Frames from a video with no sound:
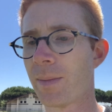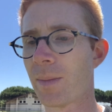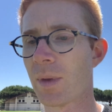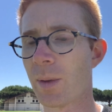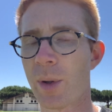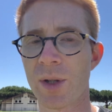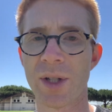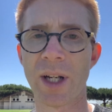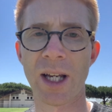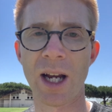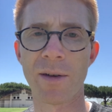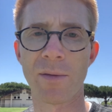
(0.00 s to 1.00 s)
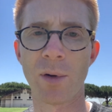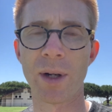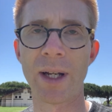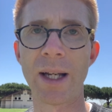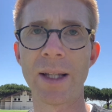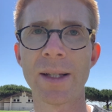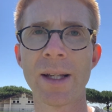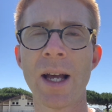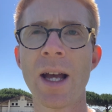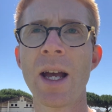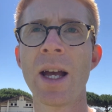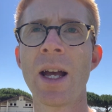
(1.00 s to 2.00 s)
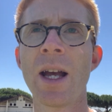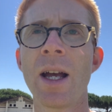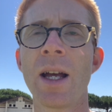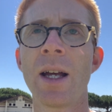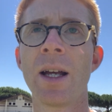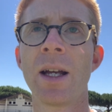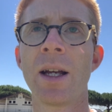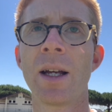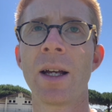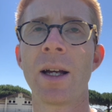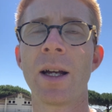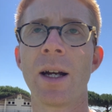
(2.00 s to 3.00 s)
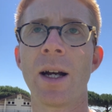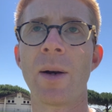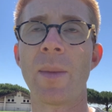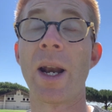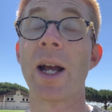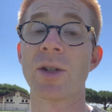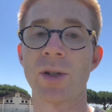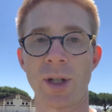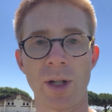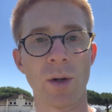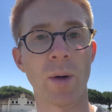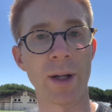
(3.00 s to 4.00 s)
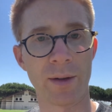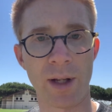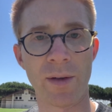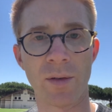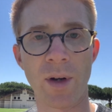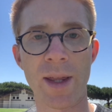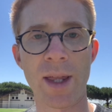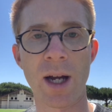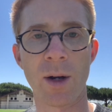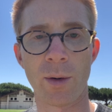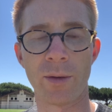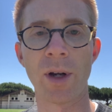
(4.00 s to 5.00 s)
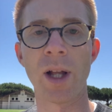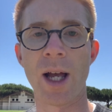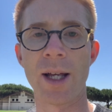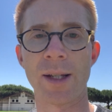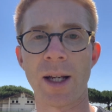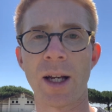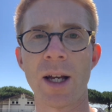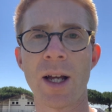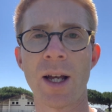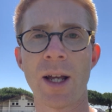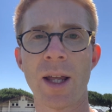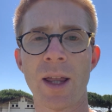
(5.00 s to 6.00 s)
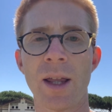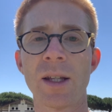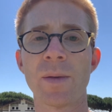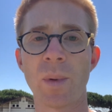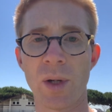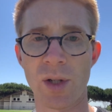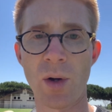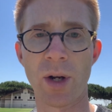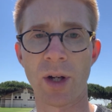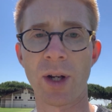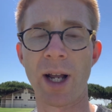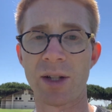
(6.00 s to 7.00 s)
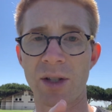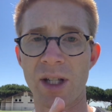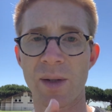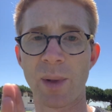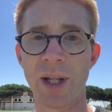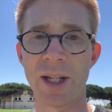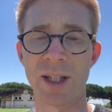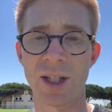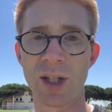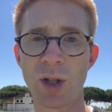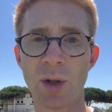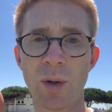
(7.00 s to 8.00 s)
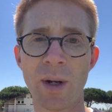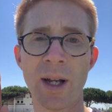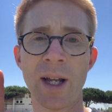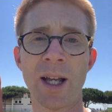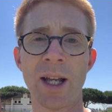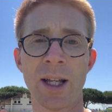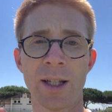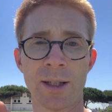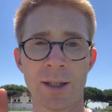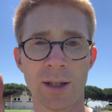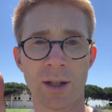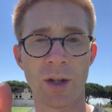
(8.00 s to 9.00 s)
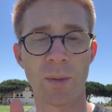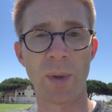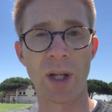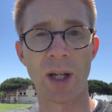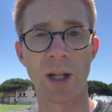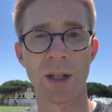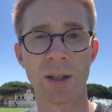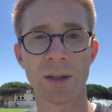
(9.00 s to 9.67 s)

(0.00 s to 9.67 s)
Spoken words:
the person I care for needs. And actually, you know what? Even right there, we're realizing this persona could actually split into two. Could be